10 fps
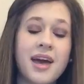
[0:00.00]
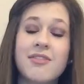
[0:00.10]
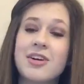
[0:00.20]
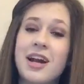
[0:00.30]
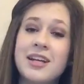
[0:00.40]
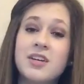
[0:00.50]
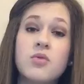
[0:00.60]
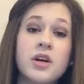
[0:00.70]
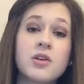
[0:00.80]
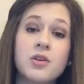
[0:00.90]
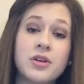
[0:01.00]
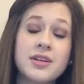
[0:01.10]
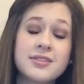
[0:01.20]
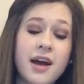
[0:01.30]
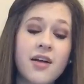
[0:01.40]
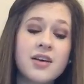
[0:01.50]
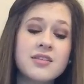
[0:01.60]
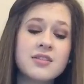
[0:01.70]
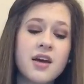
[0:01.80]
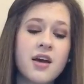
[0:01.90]
have a good idea of what your learning style
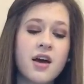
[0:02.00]
is